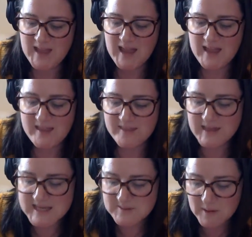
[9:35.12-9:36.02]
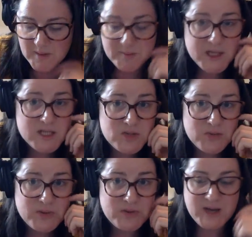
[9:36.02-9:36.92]
And the last problem I'm going to do
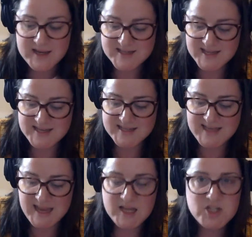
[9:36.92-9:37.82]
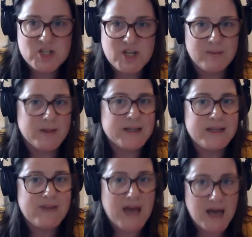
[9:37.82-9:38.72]
with you guys is H. I'm going to
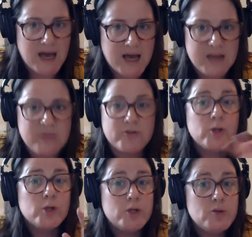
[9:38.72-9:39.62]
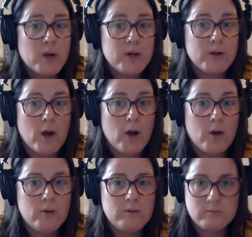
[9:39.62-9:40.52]
leave I for you to do on your
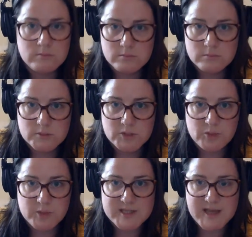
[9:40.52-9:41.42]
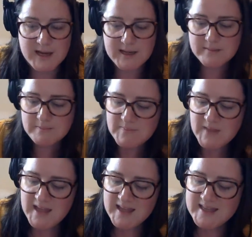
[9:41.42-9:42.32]
own. Super exciting.
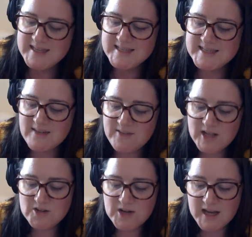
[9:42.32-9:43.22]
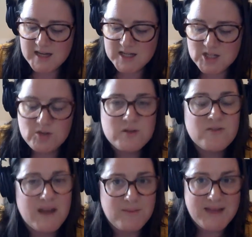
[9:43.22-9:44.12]
782
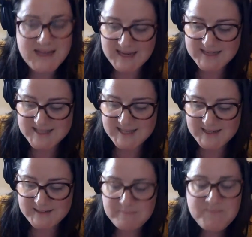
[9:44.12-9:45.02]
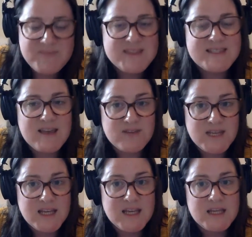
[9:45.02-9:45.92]
divided by 18.
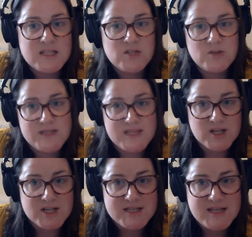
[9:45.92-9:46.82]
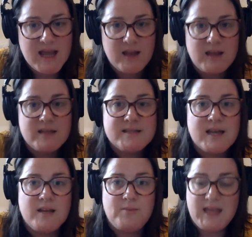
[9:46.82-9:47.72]
78 to its nearest 10 is
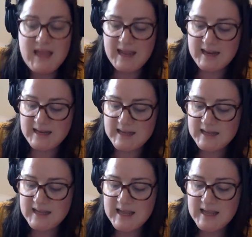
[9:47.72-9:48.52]
going to be 80.